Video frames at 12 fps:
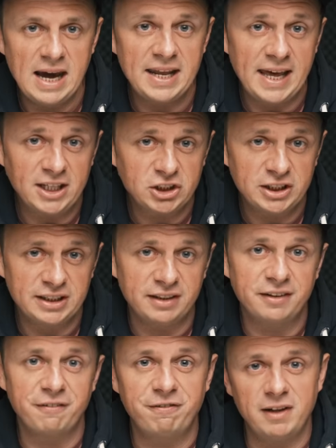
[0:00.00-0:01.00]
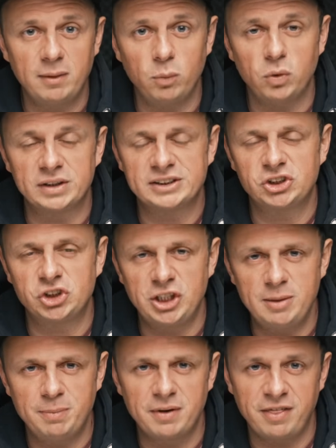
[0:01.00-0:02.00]
And actually, the film was
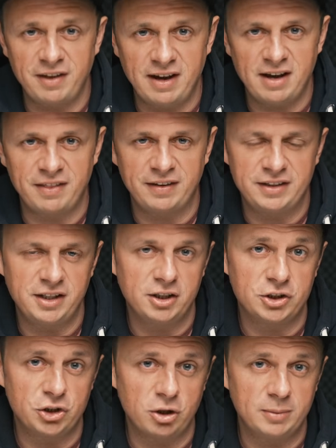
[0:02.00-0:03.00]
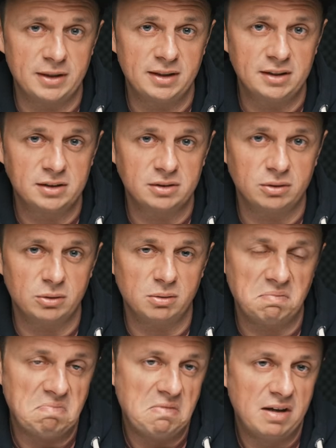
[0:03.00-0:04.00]
cheaper there than here in Germany,
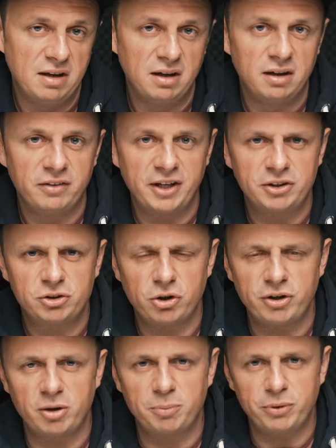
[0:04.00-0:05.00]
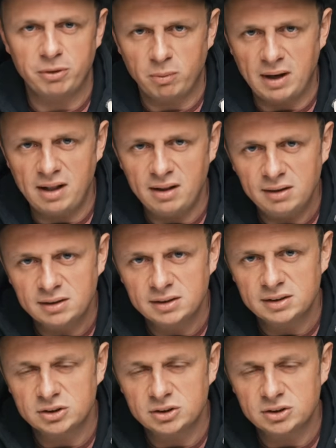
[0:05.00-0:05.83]
so that turned out pretty well.